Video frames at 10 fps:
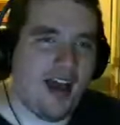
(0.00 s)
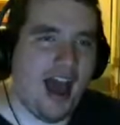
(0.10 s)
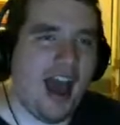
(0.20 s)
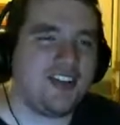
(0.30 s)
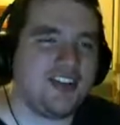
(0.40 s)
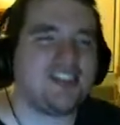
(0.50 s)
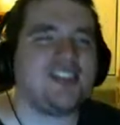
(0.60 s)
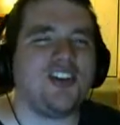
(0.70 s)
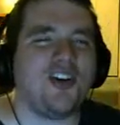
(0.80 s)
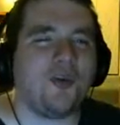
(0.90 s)
I
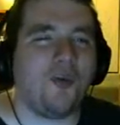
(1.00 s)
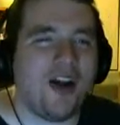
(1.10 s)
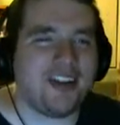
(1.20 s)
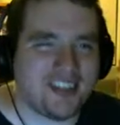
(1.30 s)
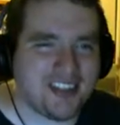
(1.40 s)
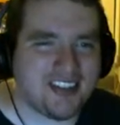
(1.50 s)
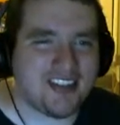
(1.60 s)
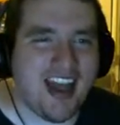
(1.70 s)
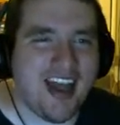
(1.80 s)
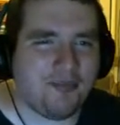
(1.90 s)
just took one
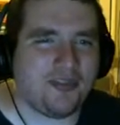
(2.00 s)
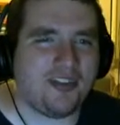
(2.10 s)
step!